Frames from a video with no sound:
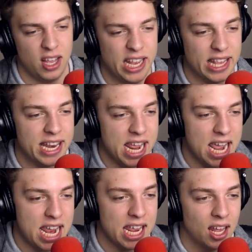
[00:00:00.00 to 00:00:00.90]
In the
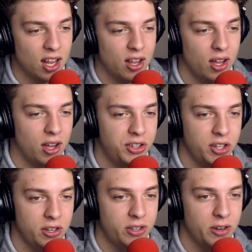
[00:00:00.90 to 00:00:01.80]
knee. Oh,
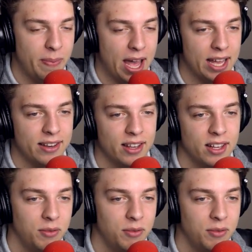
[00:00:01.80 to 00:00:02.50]
dude, too bad.